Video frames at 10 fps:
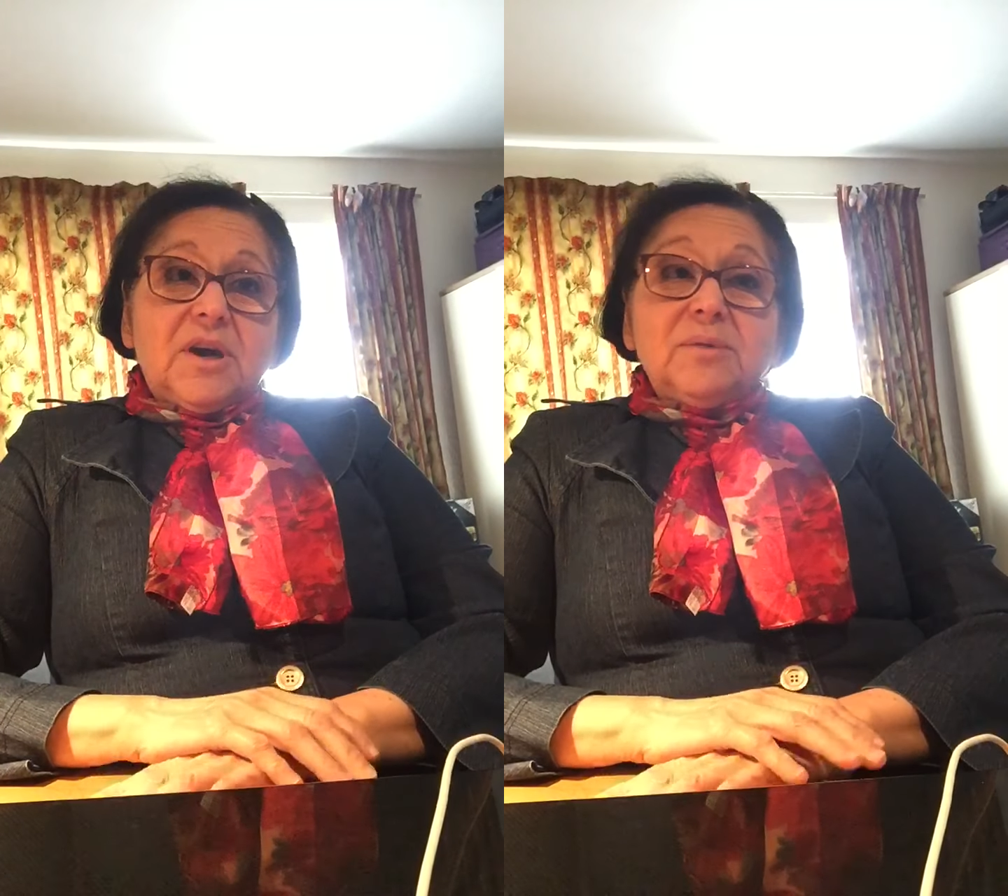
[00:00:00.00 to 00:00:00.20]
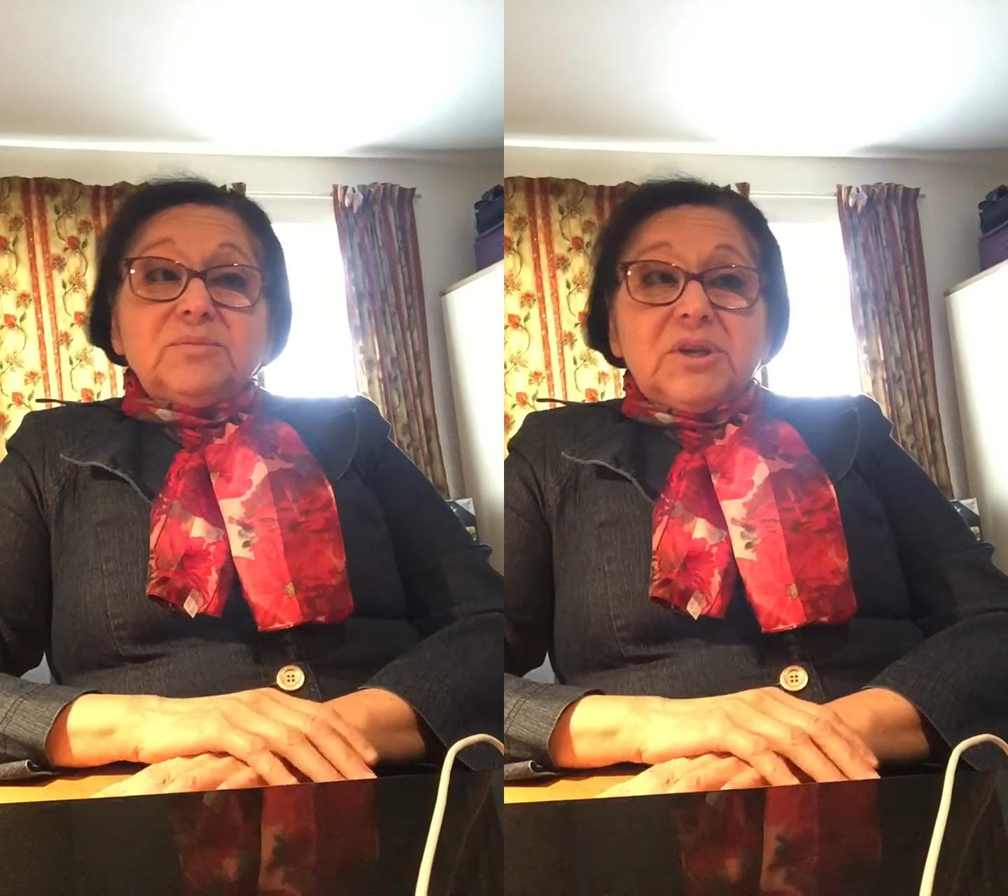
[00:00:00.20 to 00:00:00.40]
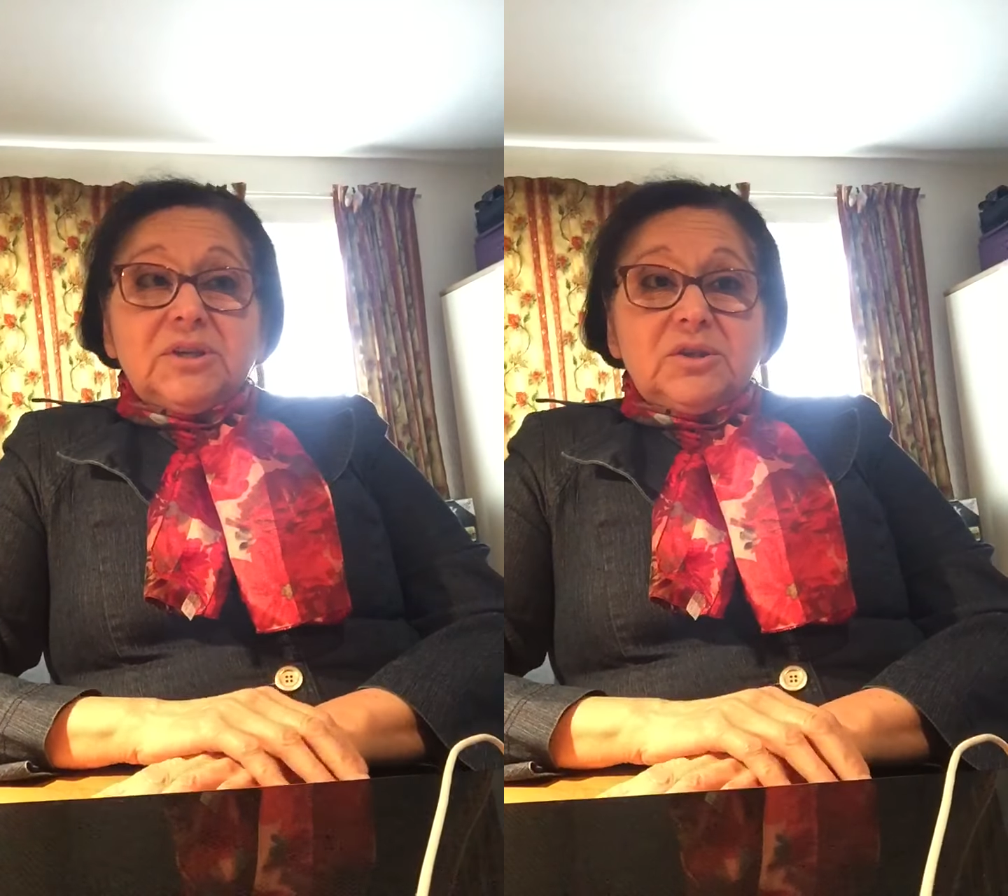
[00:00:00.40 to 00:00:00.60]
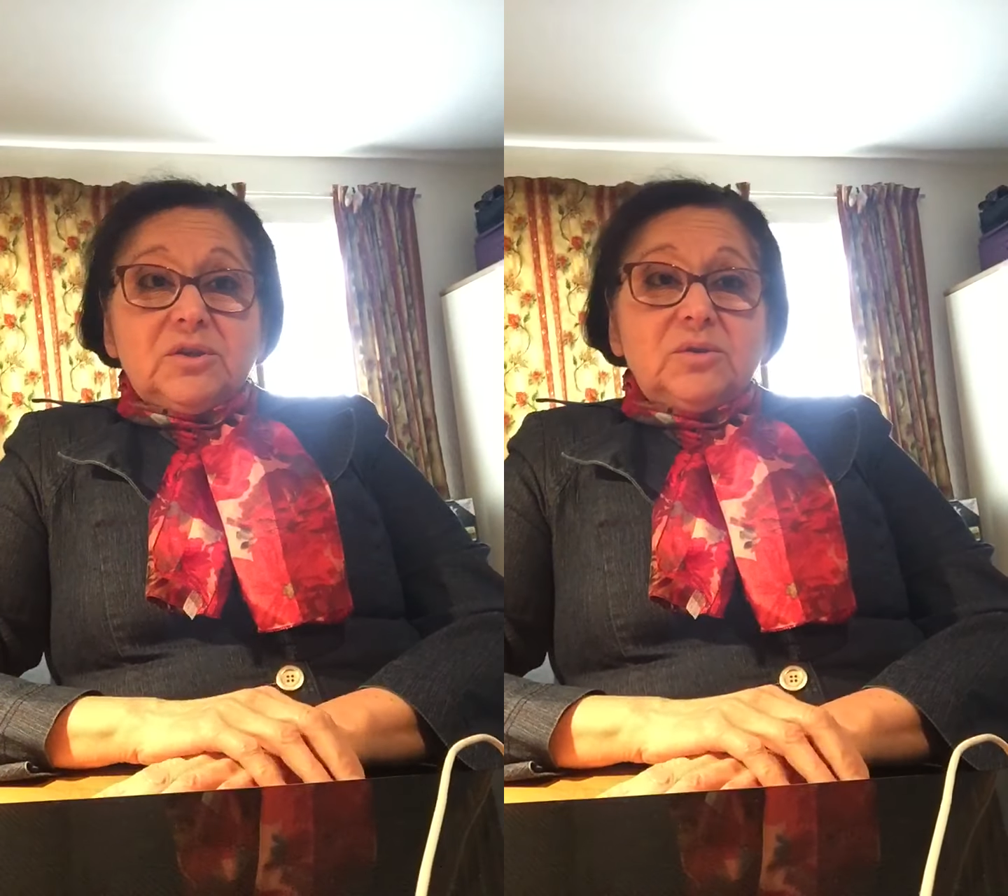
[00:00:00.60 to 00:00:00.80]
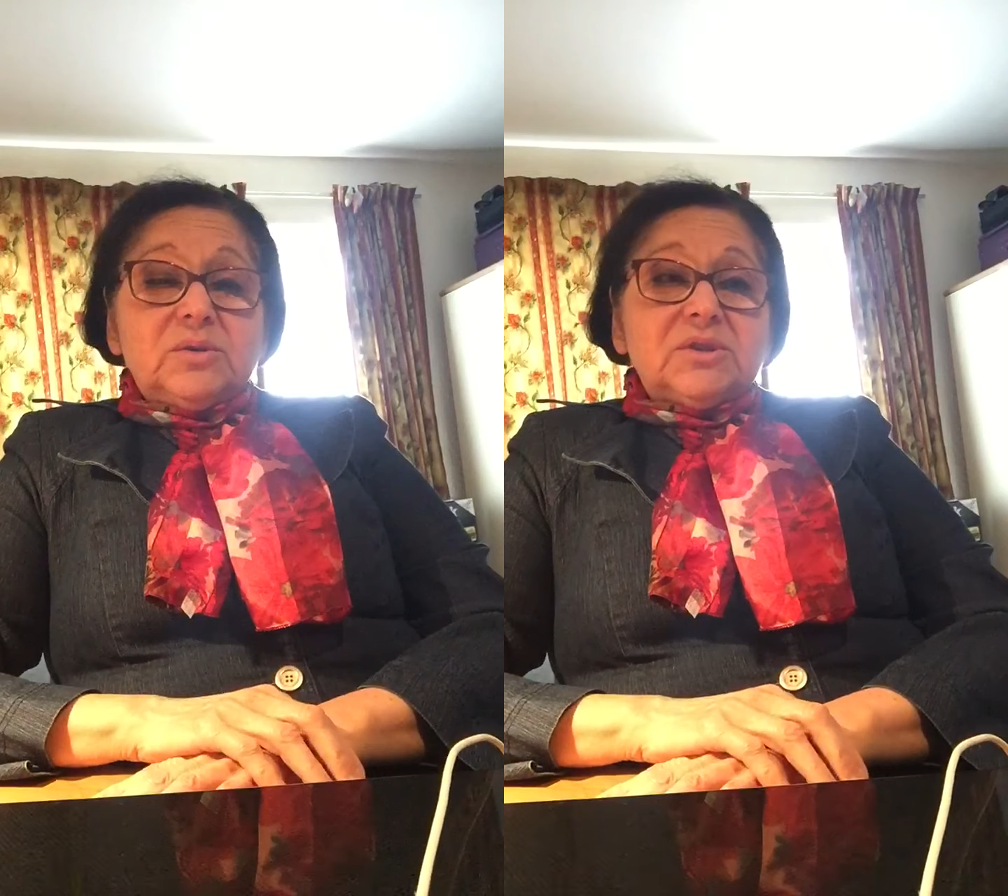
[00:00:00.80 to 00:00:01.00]
up there that
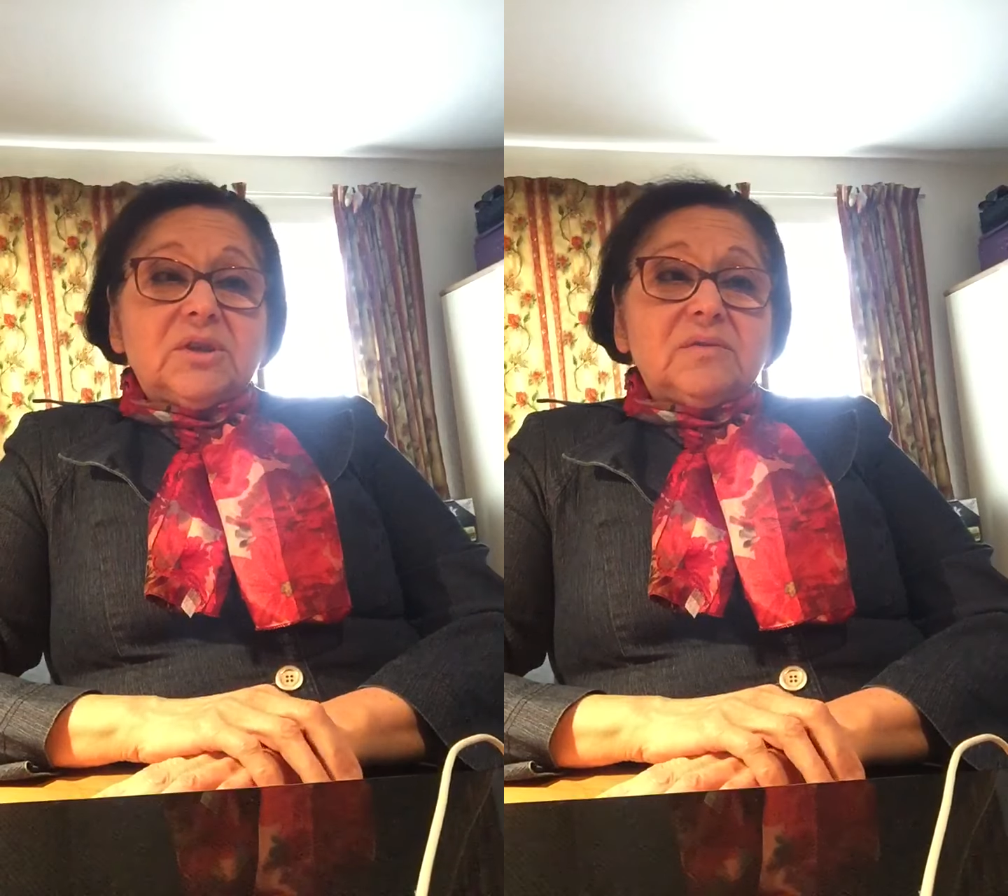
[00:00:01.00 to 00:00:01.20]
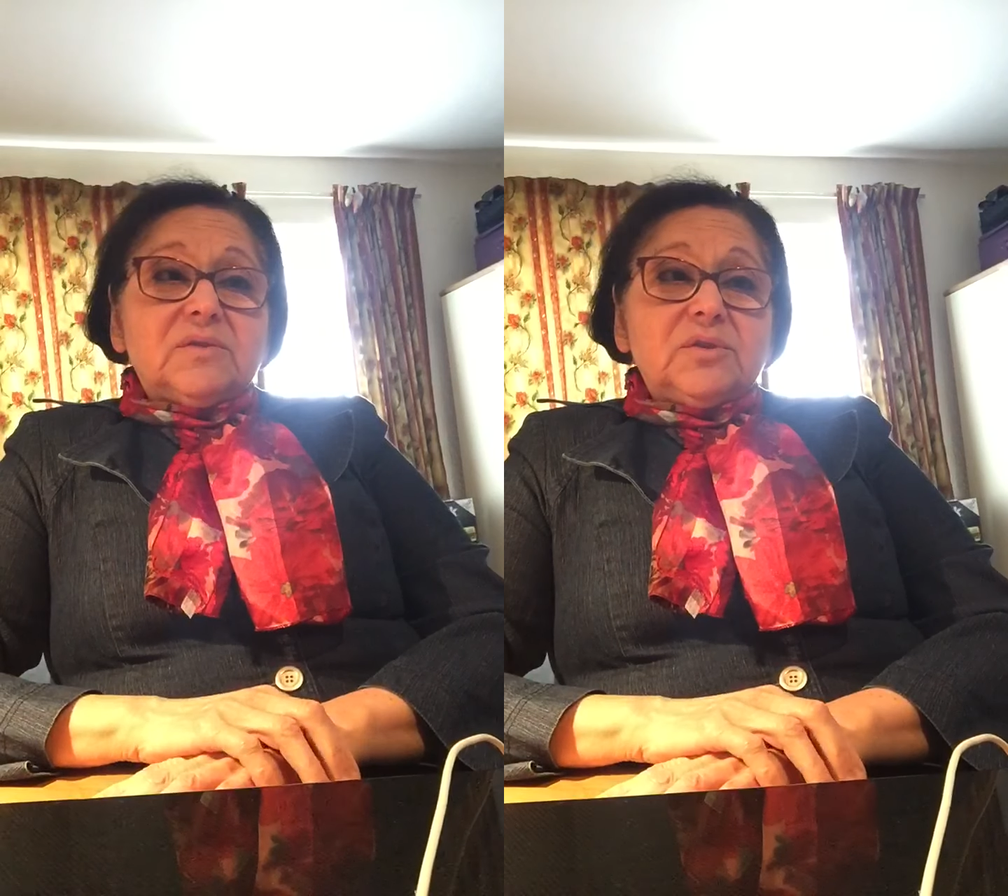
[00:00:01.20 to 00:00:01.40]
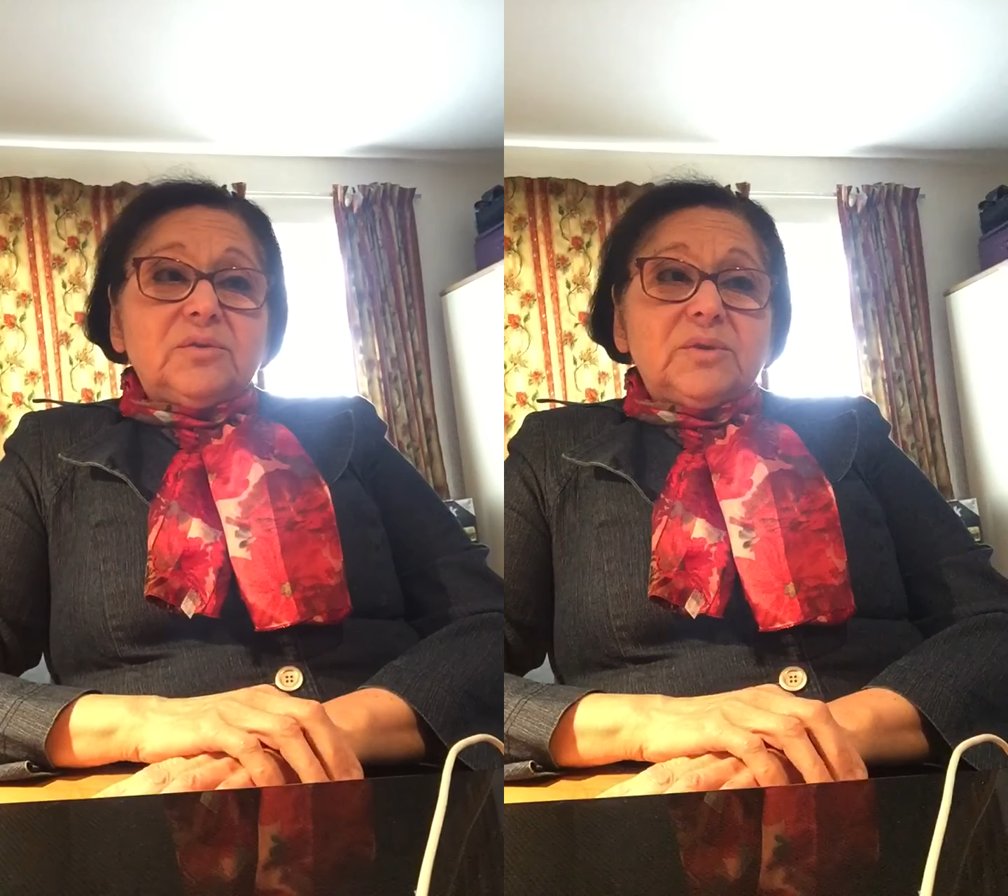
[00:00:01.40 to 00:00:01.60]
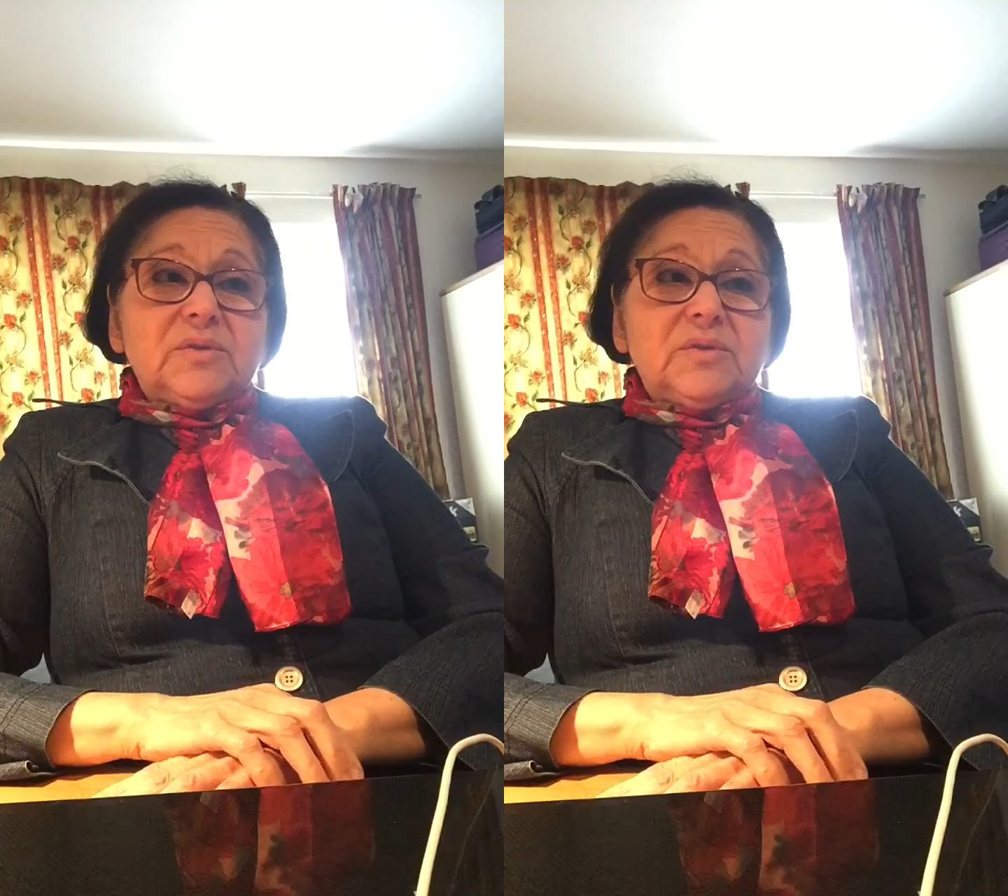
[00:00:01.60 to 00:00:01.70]
looks after you,